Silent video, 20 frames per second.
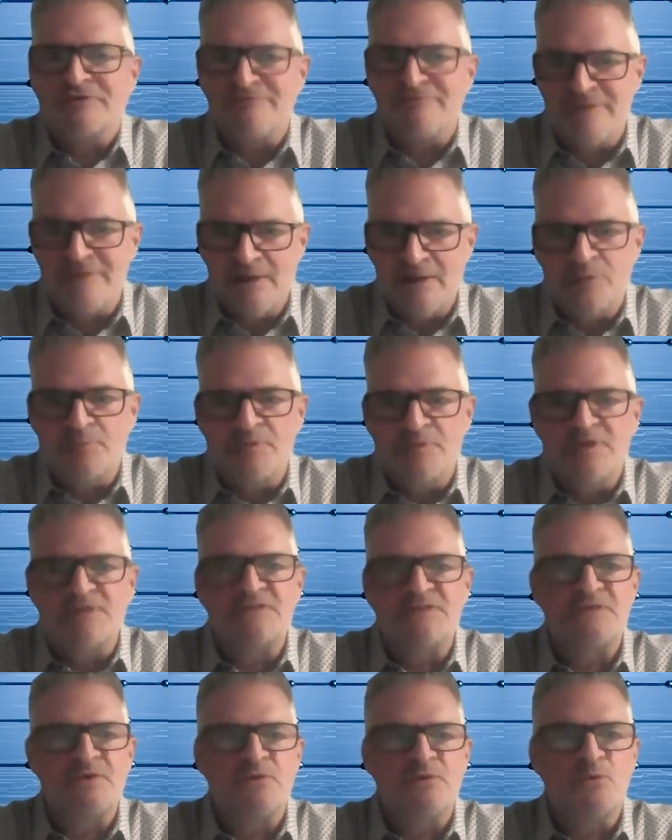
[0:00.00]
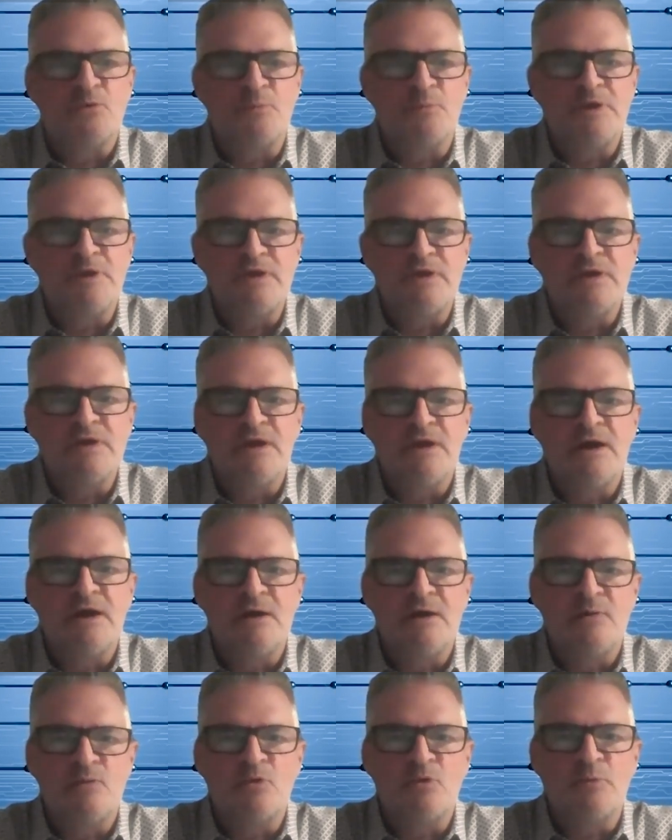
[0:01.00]
developments that we'll
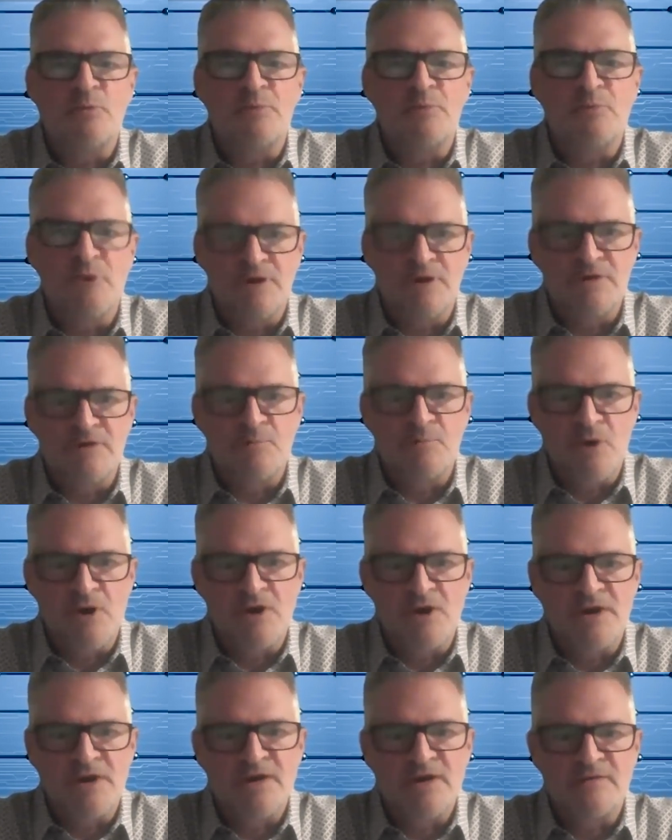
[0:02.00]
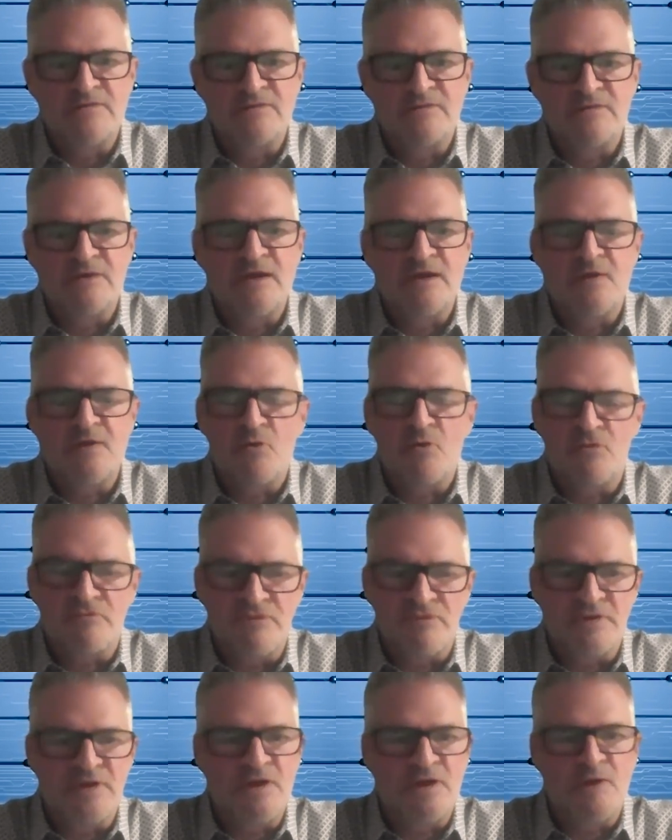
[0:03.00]
be bringing to market
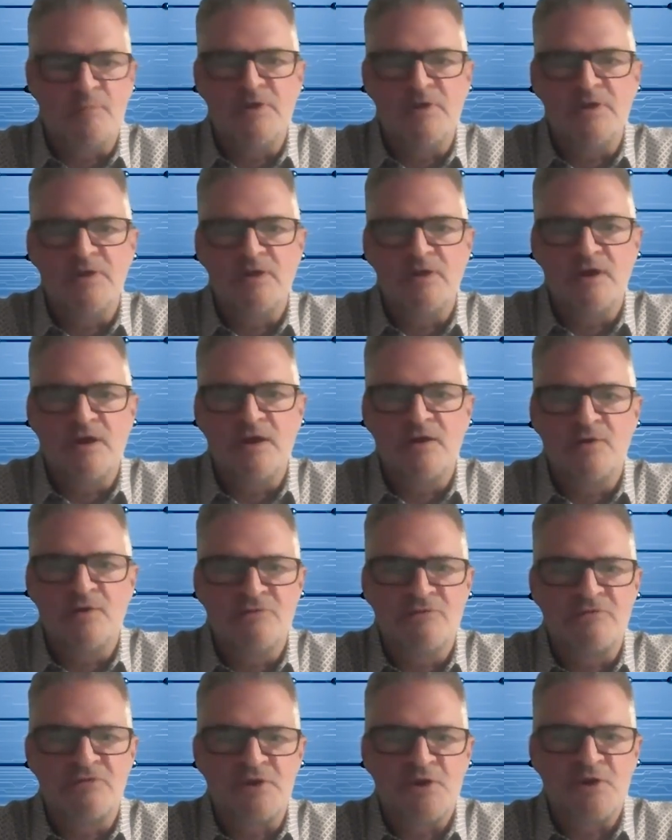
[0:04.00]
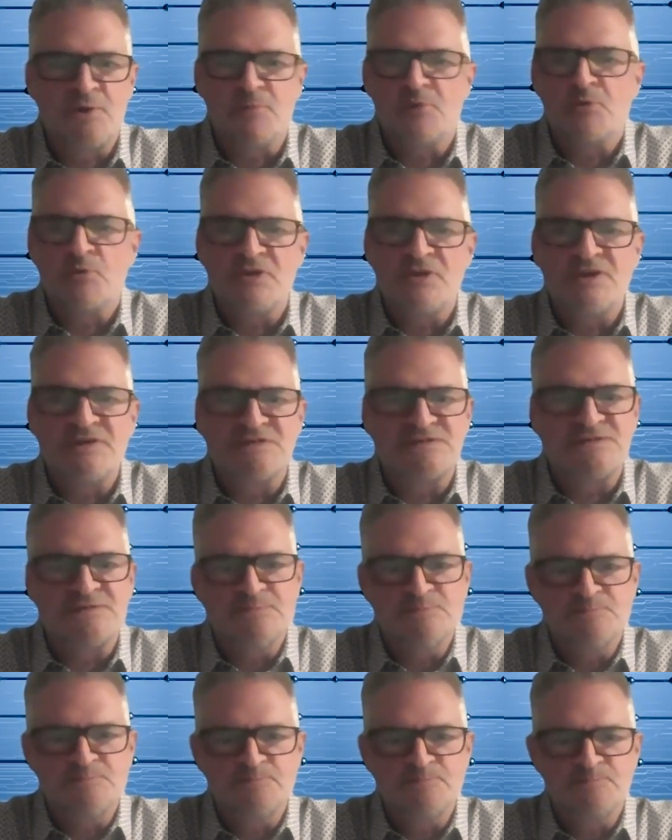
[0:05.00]
over the coming weeks.